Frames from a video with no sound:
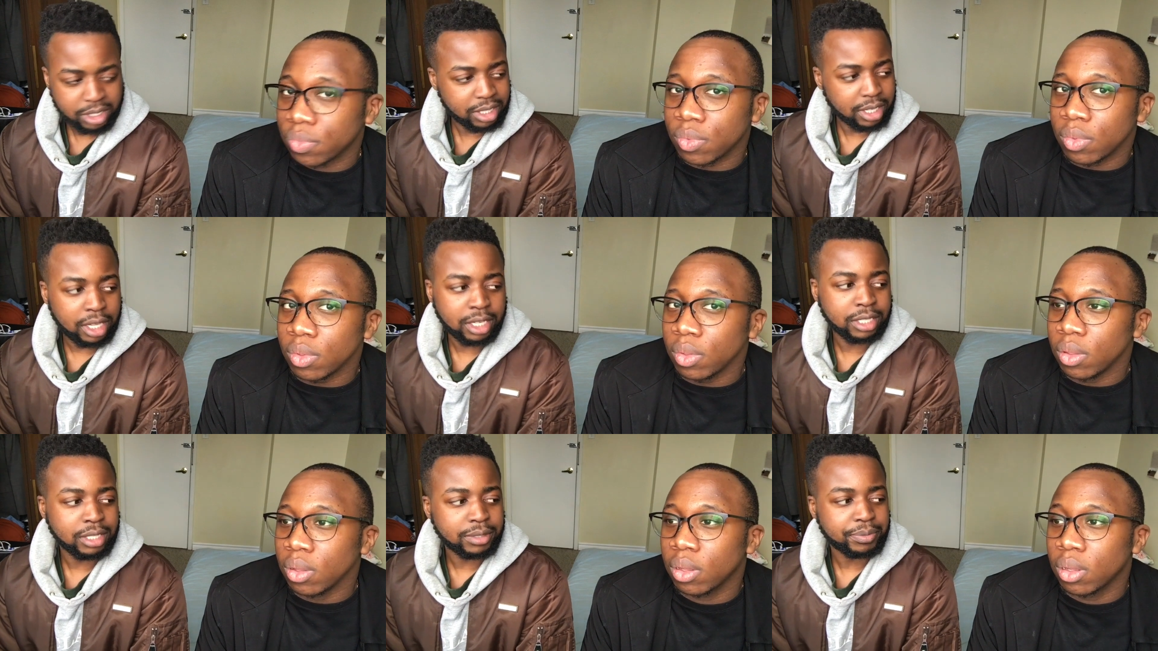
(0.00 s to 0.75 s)
Speaker 1: it to get
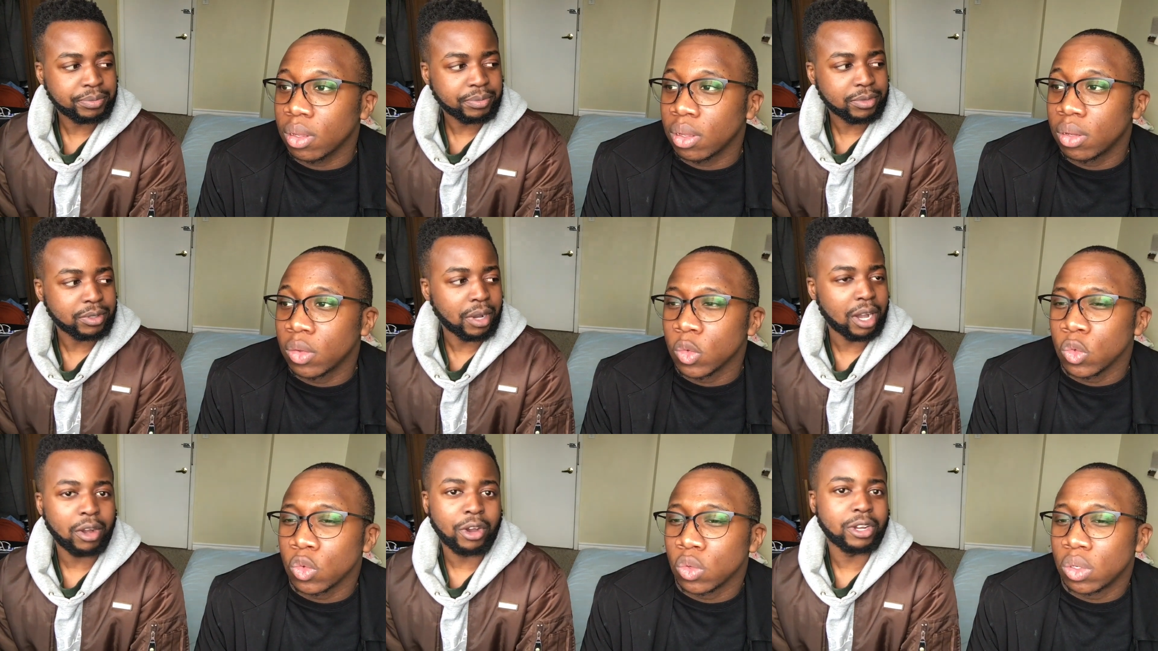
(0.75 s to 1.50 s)
in? Or
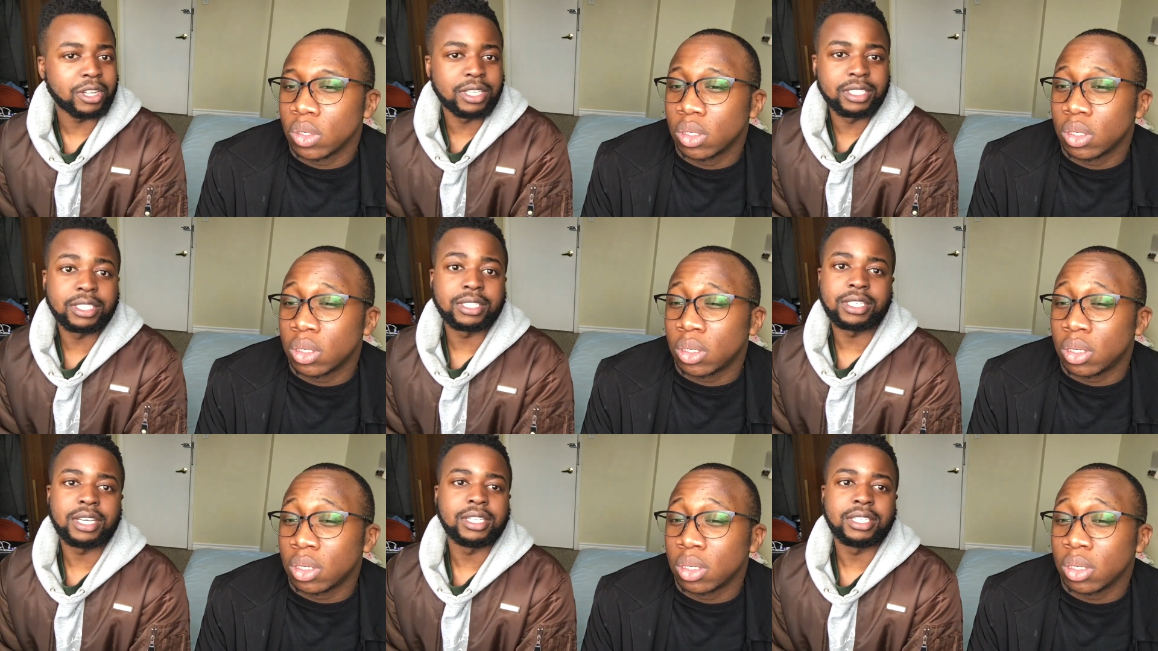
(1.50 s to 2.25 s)
how hard is it to
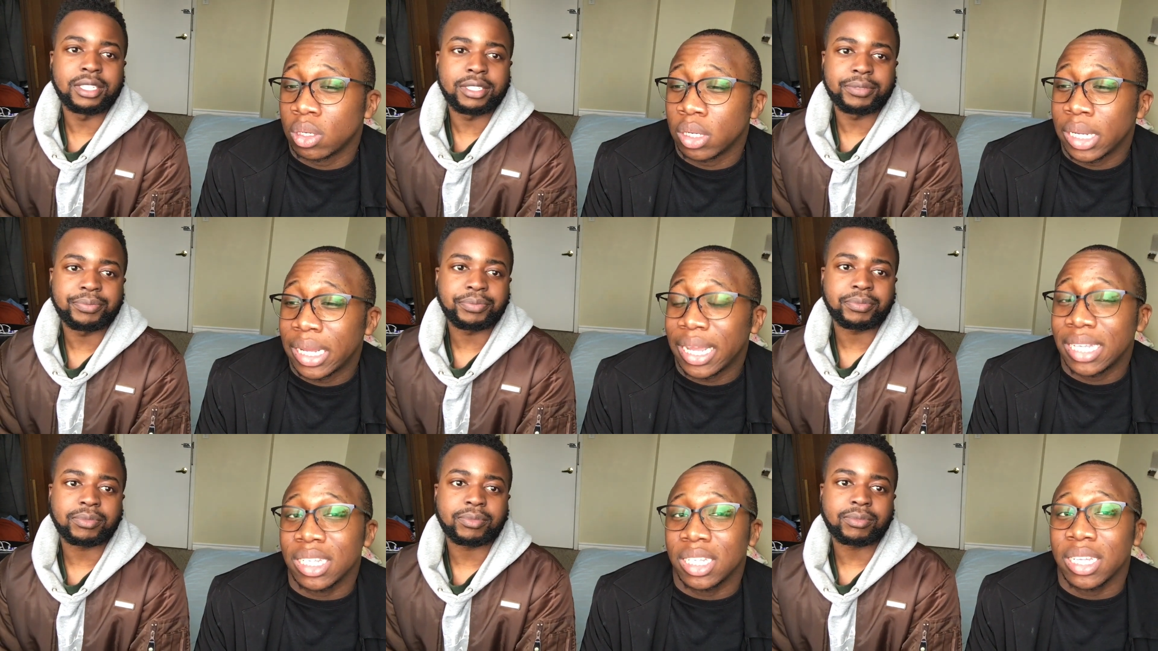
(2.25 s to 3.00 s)
get in?
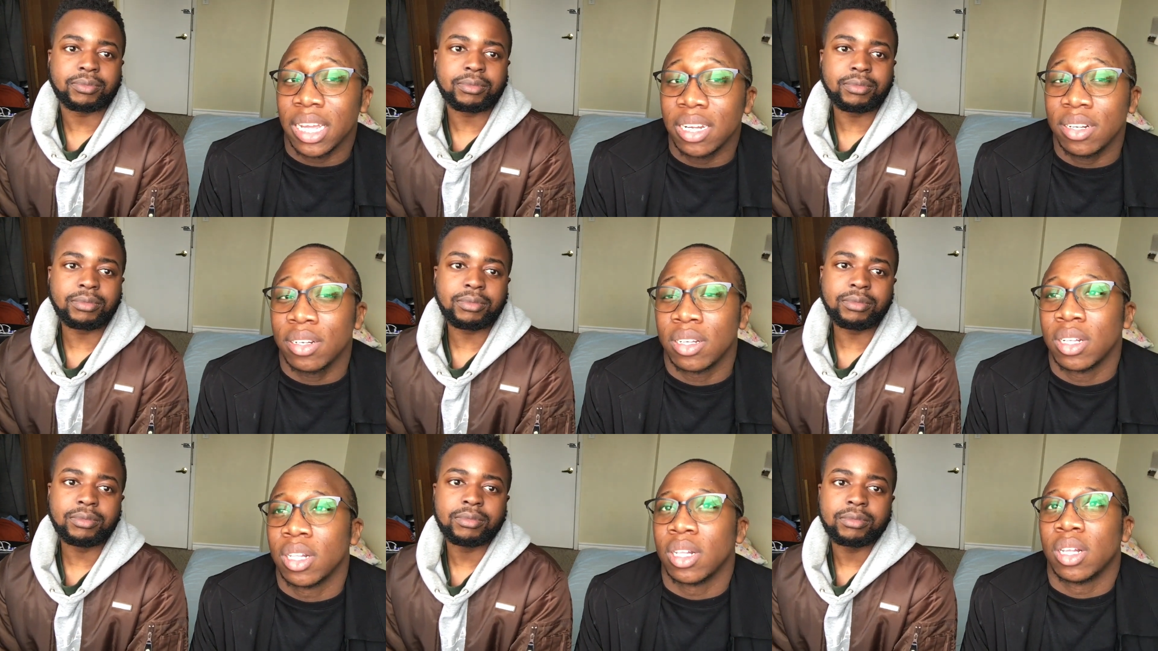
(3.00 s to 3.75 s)
Speaker 2: Is it to get in?
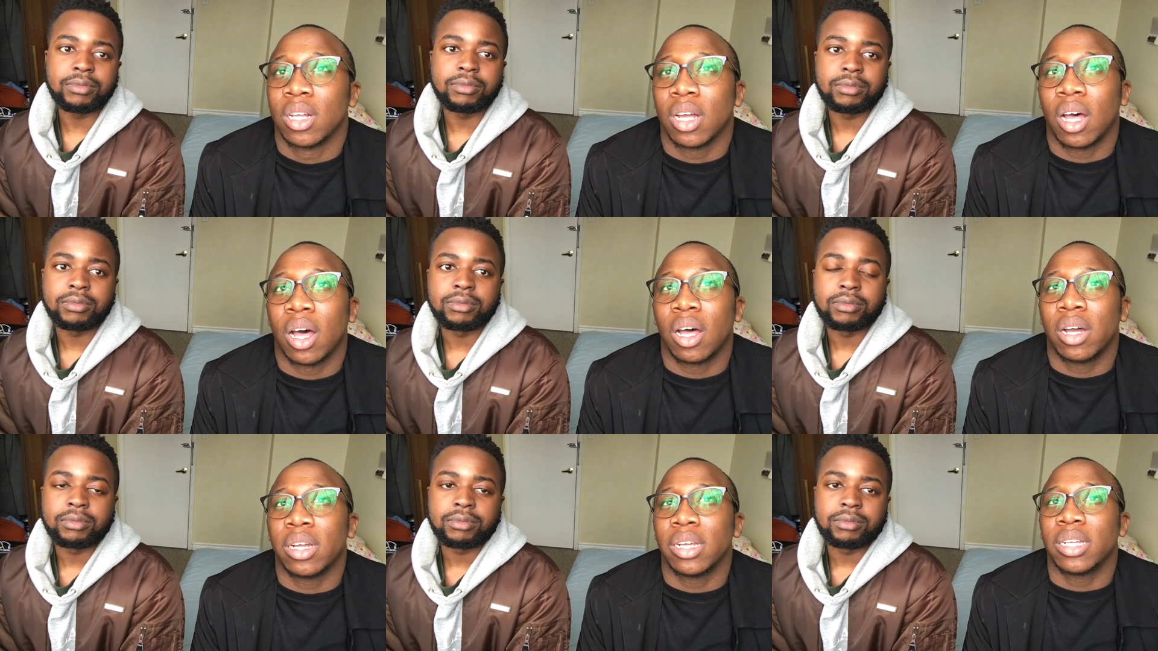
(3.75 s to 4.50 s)

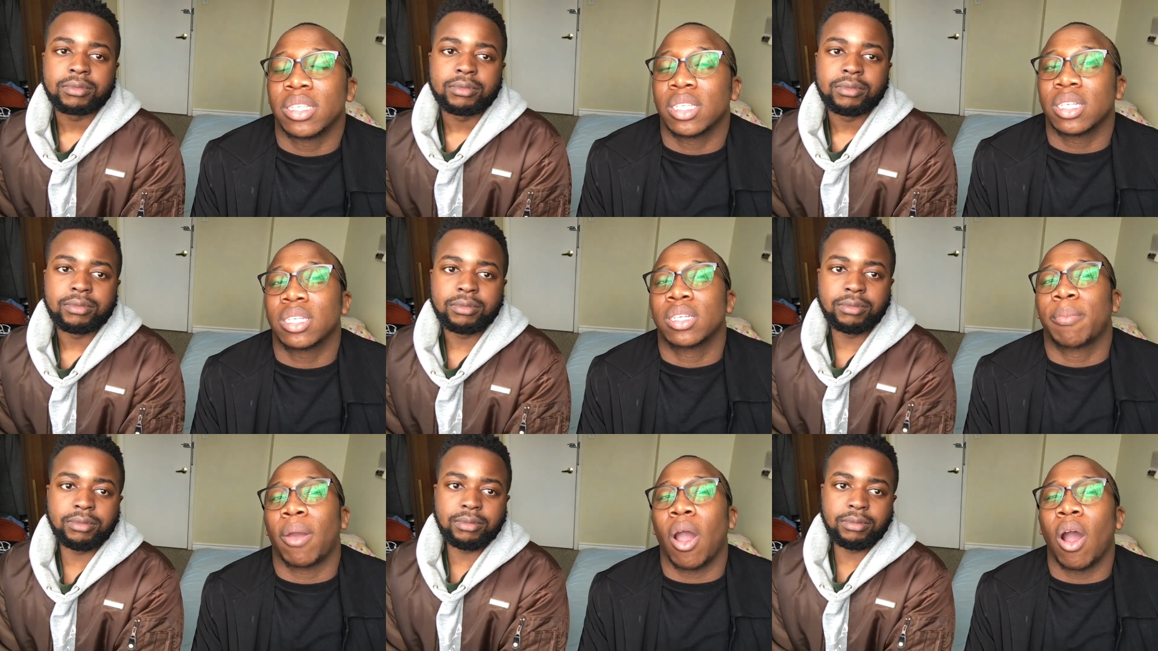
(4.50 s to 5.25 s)
Uh, it's
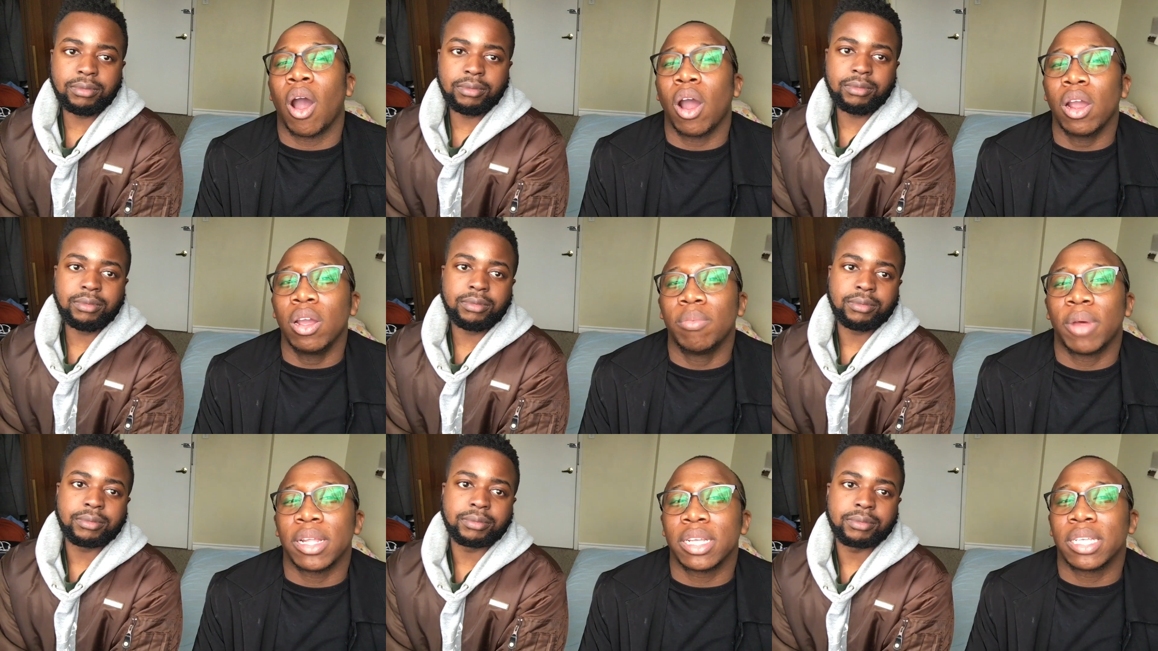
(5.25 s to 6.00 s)
hard,
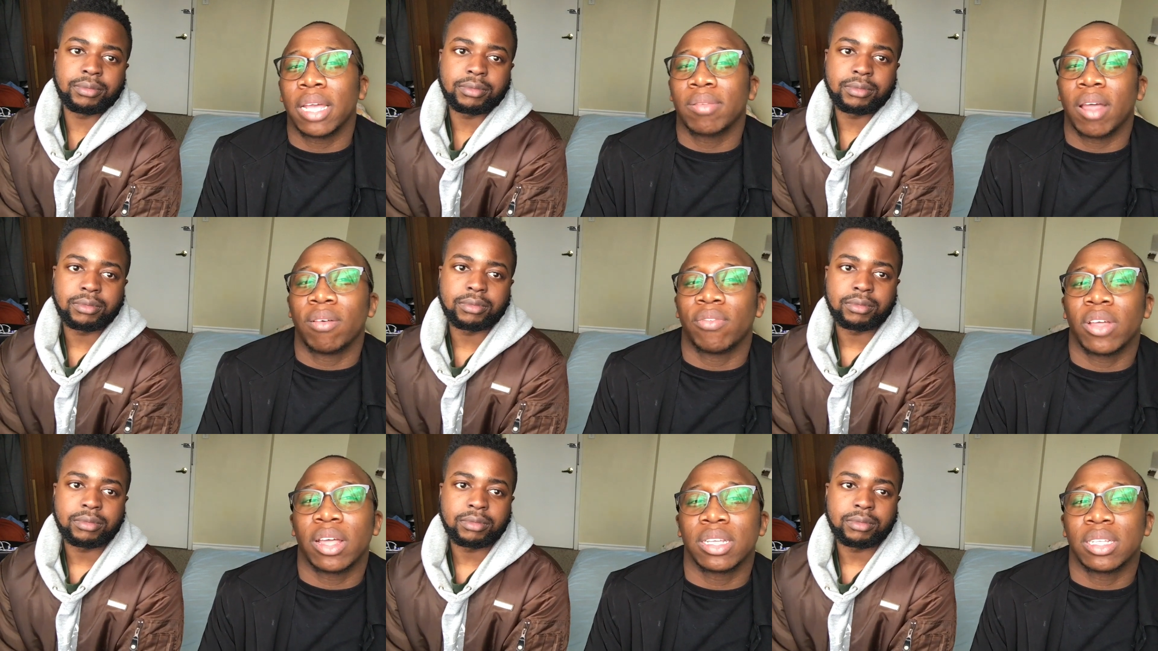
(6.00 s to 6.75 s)
but at the same time, I
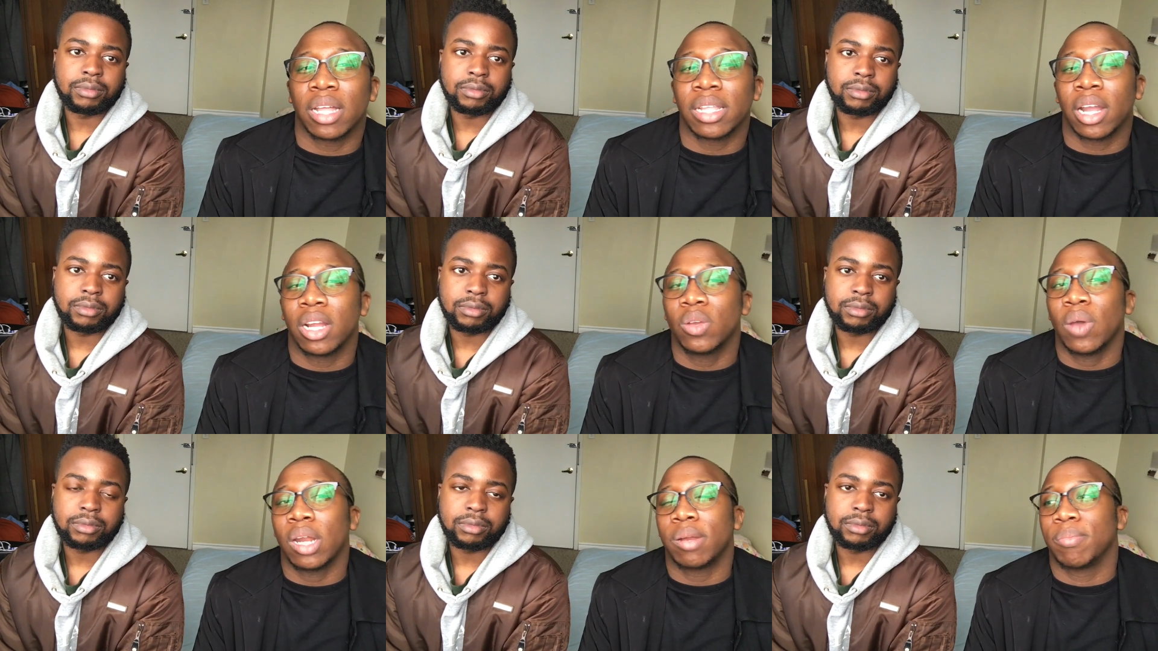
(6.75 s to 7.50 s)
feel like it's not that hard. You
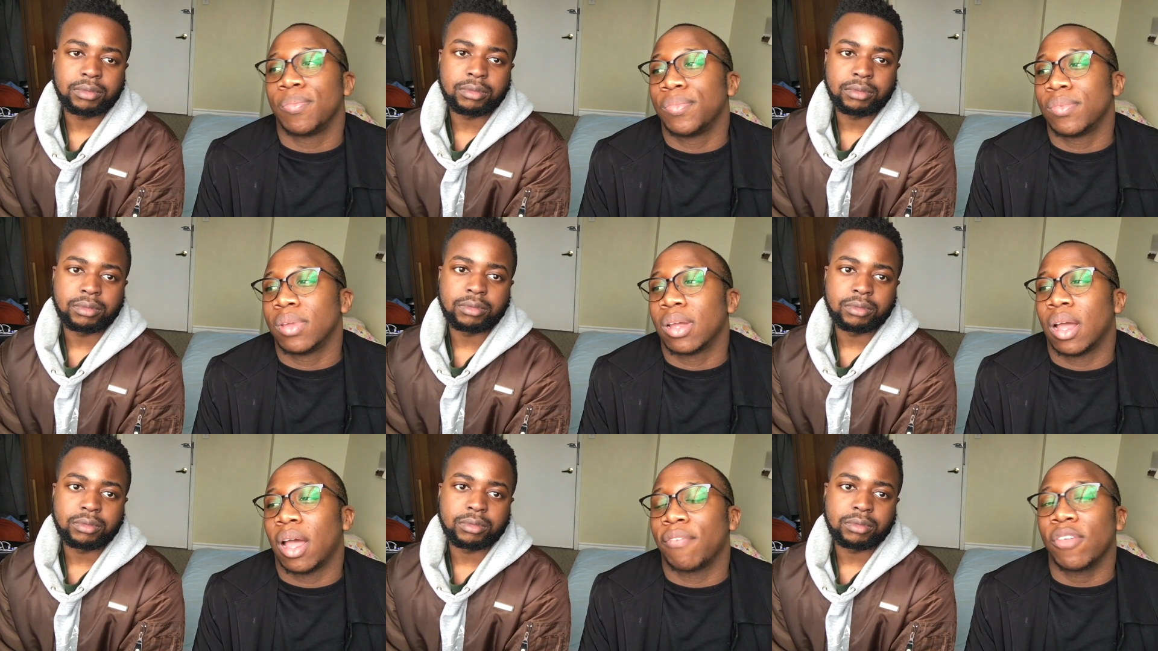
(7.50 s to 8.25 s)
gotta,
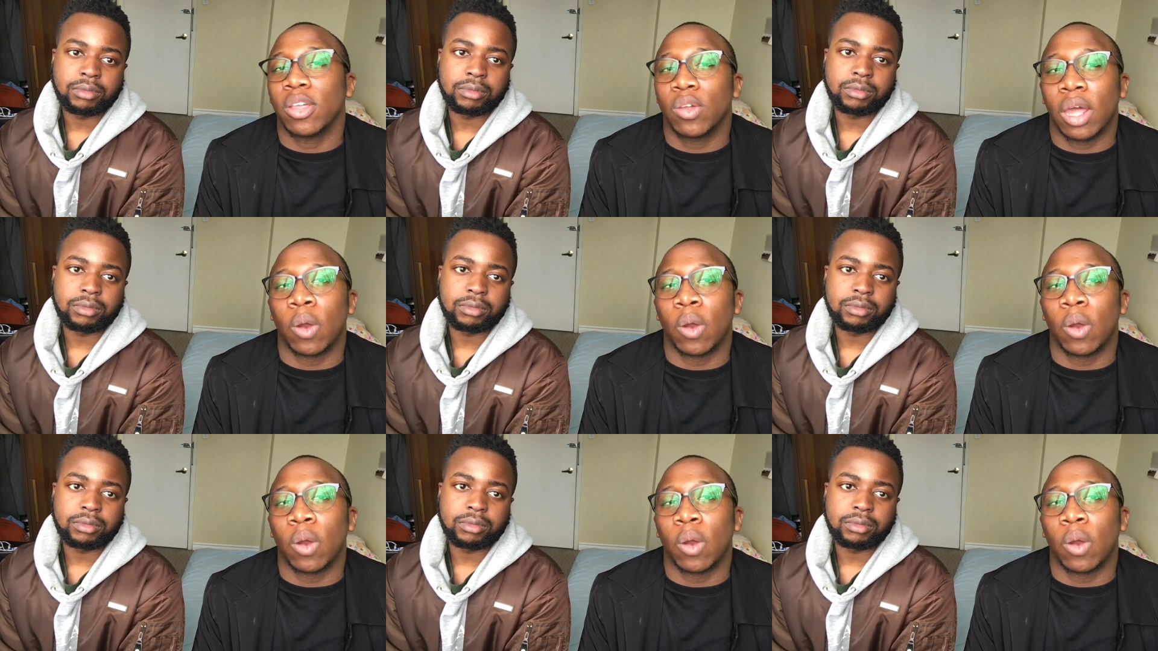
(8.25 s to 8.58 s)
I feel like you